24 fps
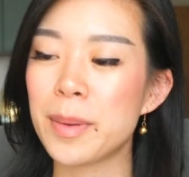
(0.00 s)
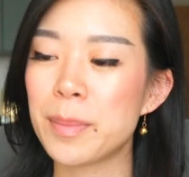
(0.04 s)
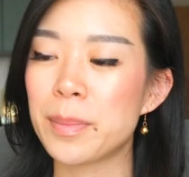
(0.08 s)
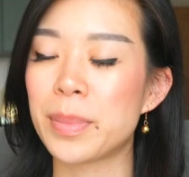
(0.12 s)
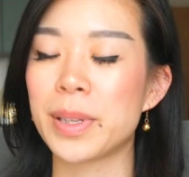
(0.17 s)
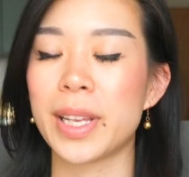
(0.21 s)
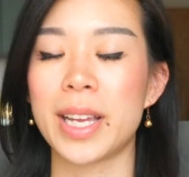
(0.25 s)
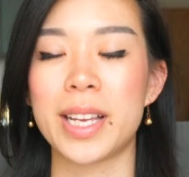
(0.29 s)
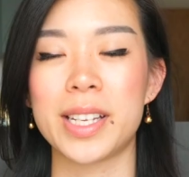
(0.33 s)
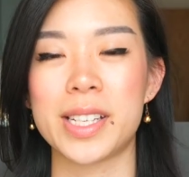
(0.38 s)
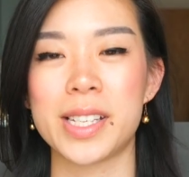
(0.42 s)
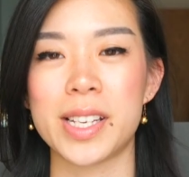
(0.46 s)
am
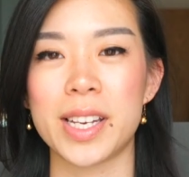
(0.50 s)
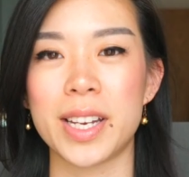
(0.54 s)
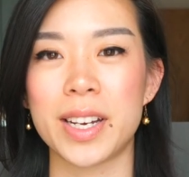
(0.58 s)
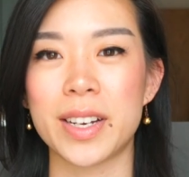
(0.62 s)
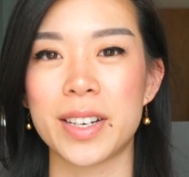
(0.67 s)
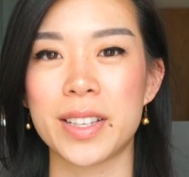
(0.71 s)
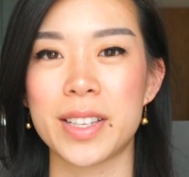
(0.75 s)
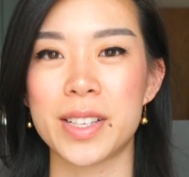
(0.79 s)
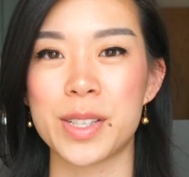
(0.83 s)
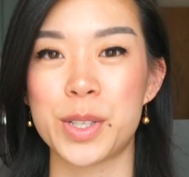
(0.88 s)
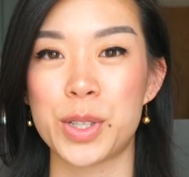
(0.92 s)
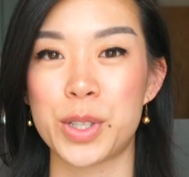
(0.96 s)
planted here
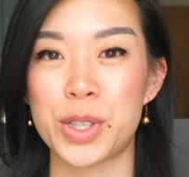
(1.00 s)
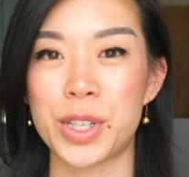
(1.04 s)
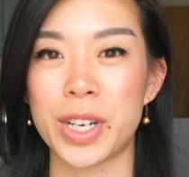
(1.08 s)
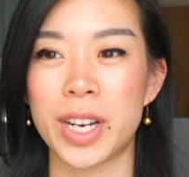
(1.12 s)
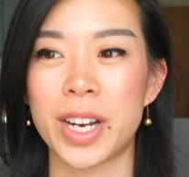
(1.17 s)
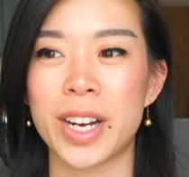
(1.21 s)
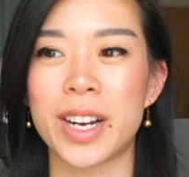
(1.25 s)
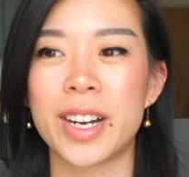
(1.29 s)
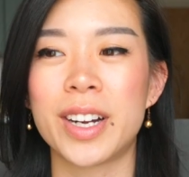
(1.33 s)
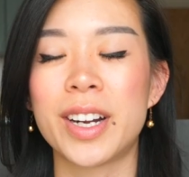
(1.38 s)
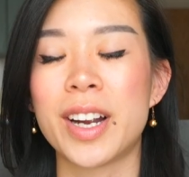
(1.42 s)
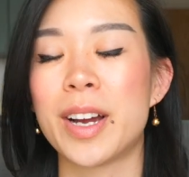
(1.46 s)
in this
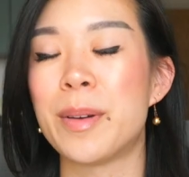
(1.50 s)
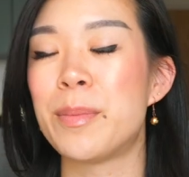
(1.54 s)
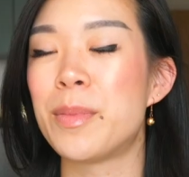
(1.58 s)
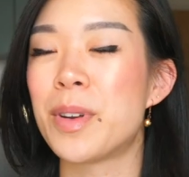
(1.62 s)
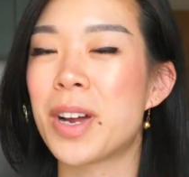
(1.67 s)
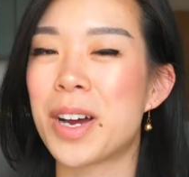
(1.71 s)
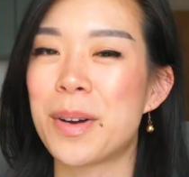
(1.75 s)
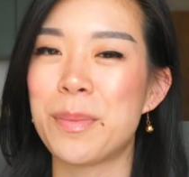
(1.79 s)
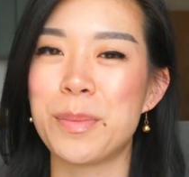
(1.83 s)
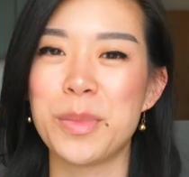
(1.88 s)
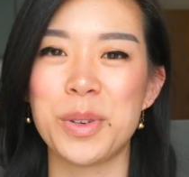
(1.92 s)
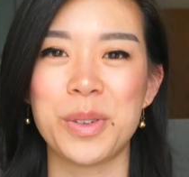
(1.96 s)
chair, I'm
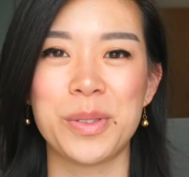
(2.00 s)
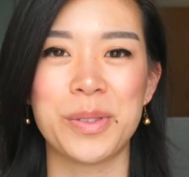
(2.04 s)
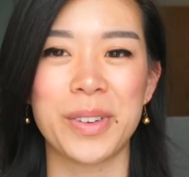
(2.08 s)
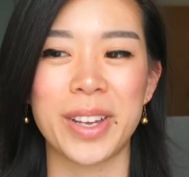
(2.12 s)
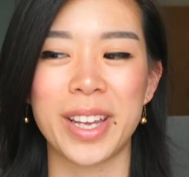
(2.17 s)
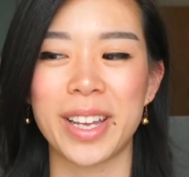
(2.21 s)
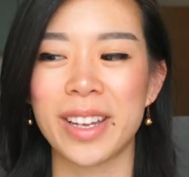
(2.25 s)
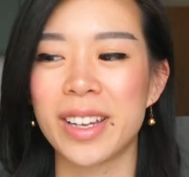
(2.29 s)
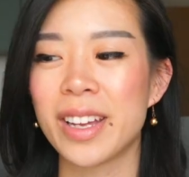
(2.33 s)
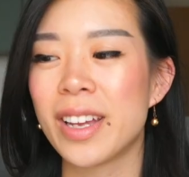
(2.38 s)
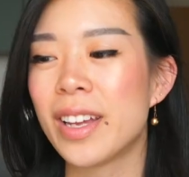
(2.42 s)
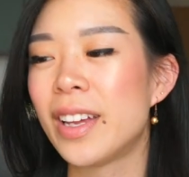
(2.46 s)
not
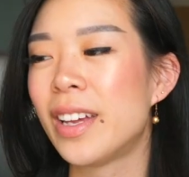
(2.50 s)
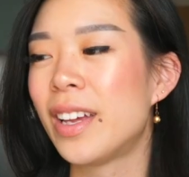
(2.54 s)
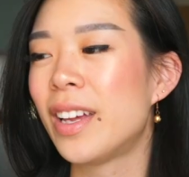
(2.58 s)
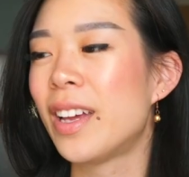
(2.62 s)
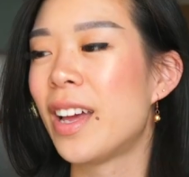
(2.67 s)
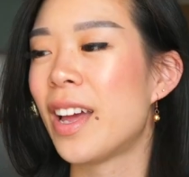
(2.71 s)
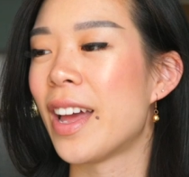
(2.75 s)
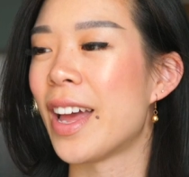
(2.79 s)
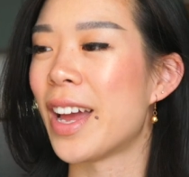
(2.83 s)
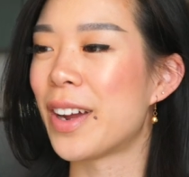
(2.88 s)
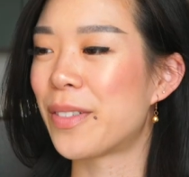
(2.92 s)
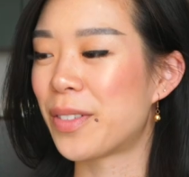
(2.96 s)
moving.
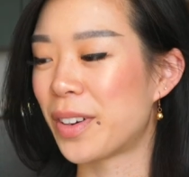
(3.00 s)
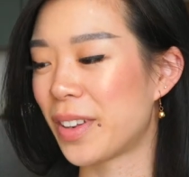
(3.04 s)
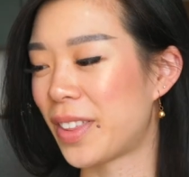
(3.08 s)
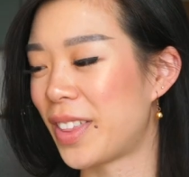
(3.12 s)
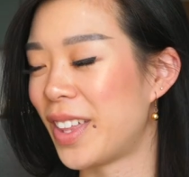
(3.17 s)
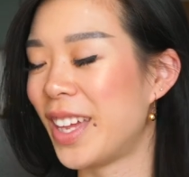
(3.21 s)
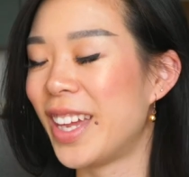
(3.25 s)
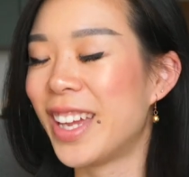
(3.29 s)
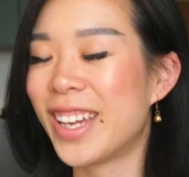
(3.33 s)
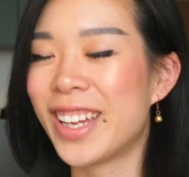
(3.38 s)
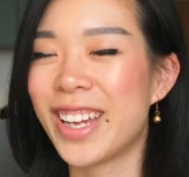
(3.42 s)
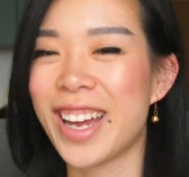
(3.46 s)

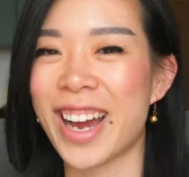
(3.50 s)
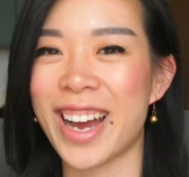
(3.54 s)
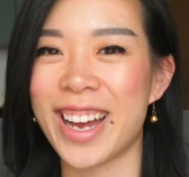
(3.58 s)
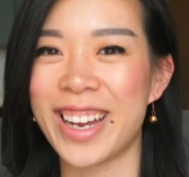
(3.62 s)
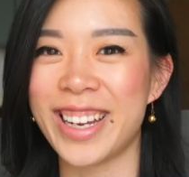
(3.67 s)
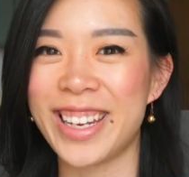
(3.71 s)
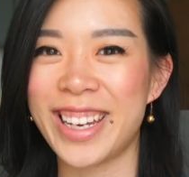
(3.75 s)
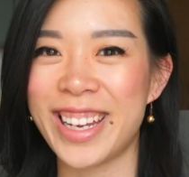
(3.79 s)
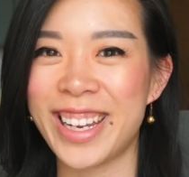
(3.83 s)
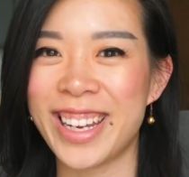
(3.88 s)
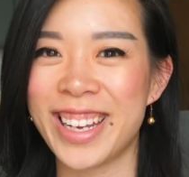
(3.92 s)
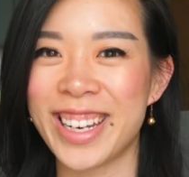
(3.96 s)
Everything I
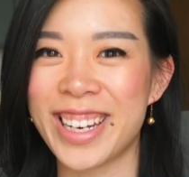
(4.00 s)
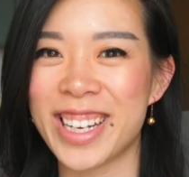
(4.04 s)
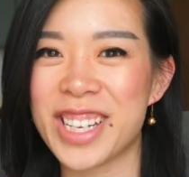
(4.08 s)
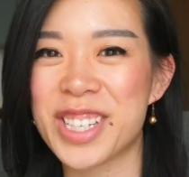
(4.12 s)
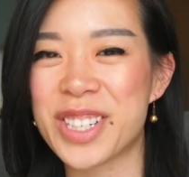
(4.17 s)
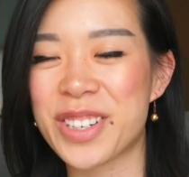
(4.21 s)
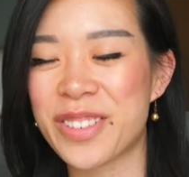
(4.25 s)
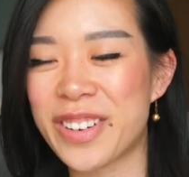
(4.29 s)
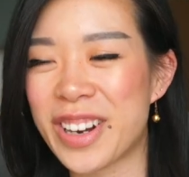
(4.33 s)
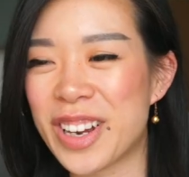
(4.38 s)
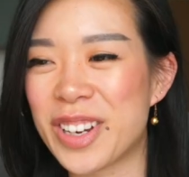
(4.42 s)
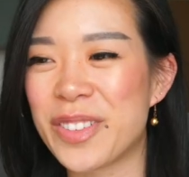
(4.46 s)
need
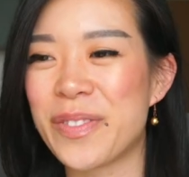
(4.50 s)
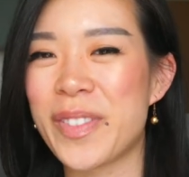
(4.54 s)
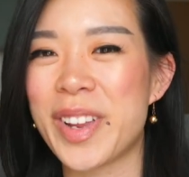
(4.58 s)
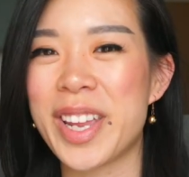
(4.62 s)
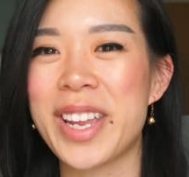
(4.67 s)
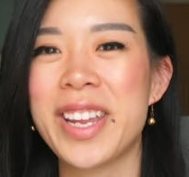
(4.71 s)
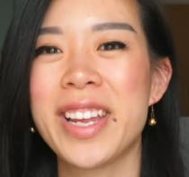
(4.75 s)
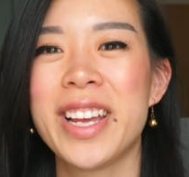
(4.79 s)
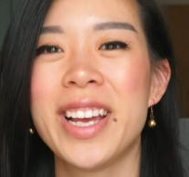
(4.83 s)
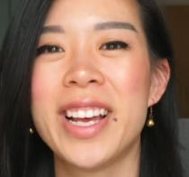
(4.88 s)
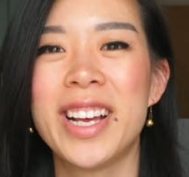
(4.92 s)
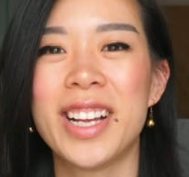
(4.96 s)
is around
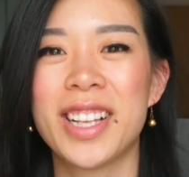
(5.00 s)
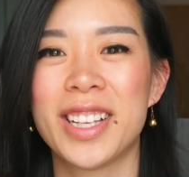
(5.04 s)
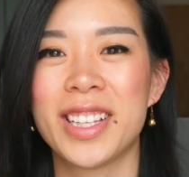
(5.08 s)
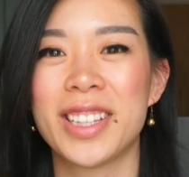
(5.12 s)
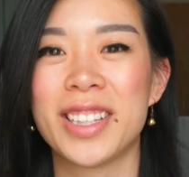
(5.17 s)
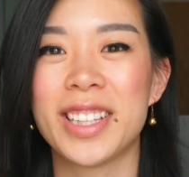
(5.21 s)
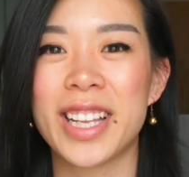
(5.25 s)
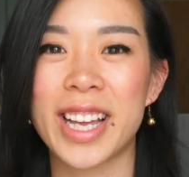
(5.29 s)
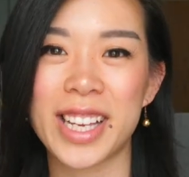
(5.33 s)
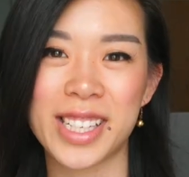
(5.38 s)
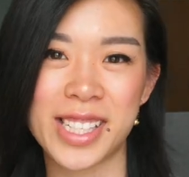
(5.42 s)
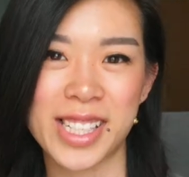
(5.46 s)
me.
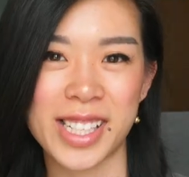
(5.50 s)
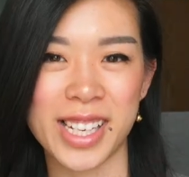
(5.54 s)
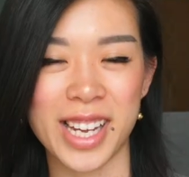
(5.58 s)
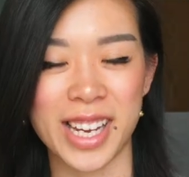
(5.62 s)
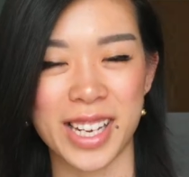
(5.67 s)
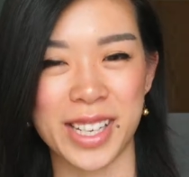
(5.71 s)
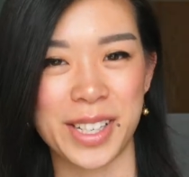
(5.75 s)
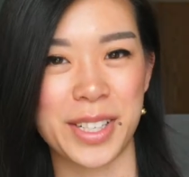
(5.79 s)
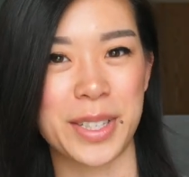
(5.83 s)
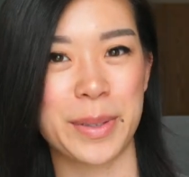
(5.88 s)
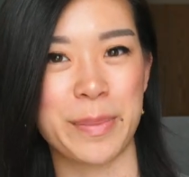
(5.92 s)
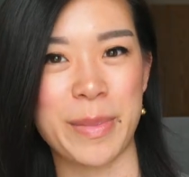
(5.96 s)
Let
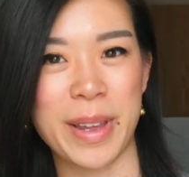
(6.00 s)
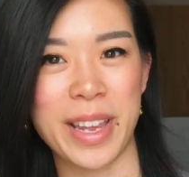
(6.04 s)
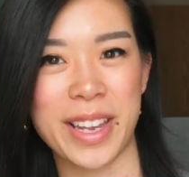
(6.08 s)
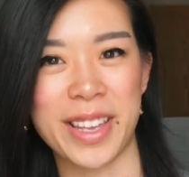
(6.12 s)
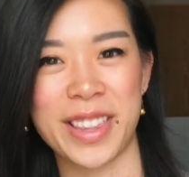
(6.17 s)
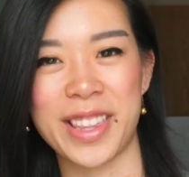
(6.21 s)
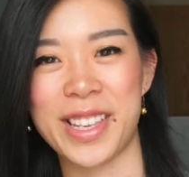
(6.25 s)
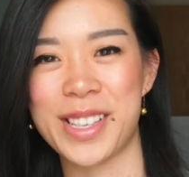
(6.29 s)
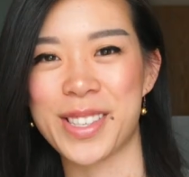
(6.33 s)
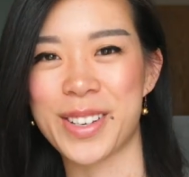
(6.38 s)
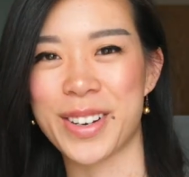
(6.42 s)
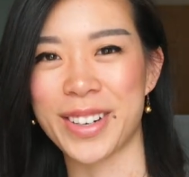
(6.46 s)
us make
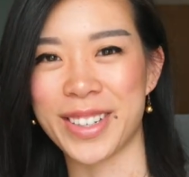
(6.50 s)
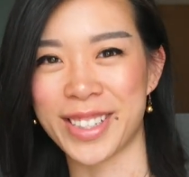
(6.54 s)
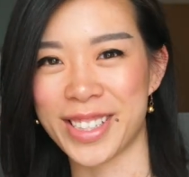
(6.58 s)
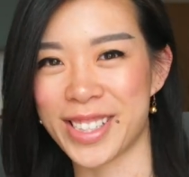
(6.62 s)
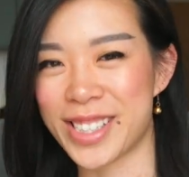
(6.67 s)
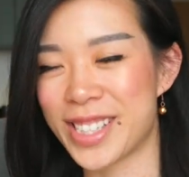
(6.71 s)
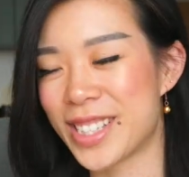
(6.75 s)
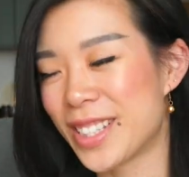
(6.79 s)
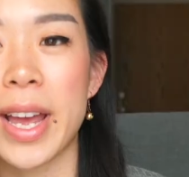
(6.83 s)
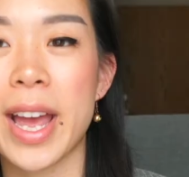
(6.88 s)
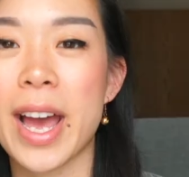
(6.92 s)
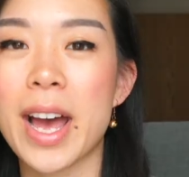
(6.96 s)
these
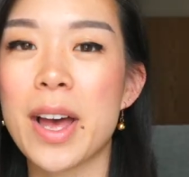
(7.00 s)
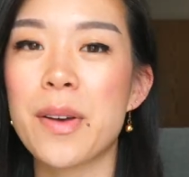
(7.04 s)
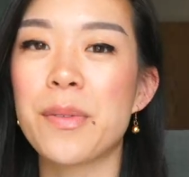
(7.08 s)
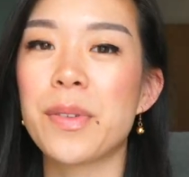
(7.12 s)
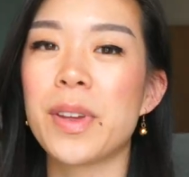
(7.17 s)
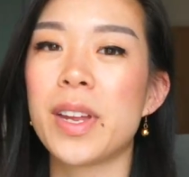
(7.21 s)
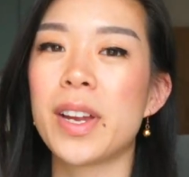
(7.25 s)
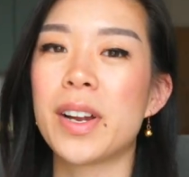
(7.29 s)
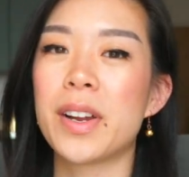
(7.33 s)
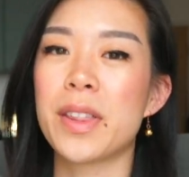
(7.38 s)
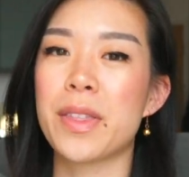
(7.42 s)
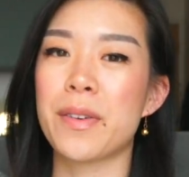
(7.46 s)
curtains. I have
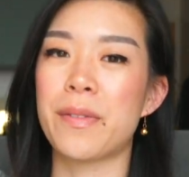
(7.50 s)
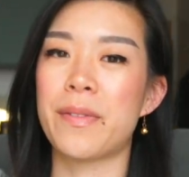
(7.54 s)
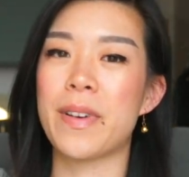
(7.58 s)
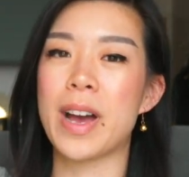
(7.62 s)
here the